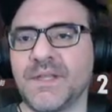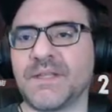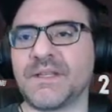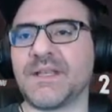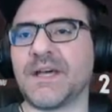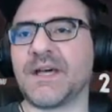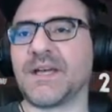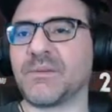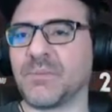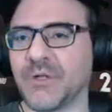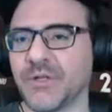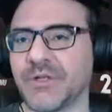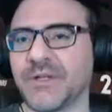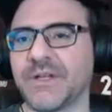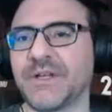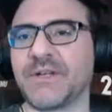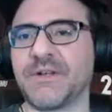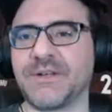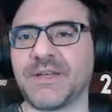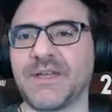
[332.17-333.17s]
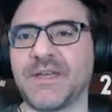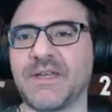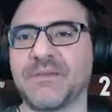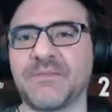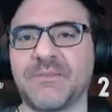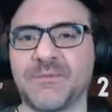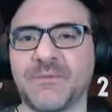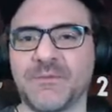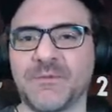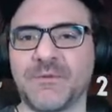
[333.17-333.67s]
And not a bullet hell
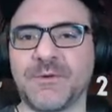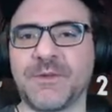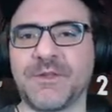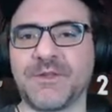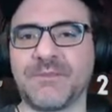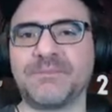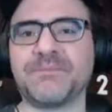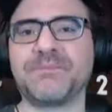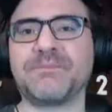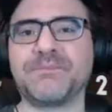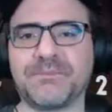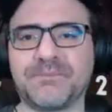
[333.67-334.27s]
game, really?